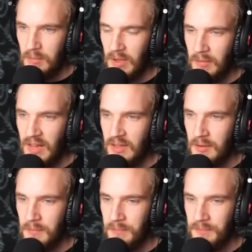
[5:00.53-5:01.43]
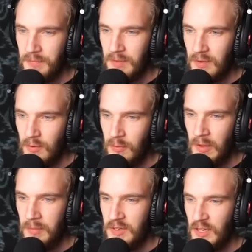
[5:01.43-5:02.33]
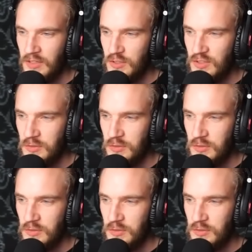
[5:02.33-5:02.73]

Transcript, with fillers: Made by Malcolm. Remember not to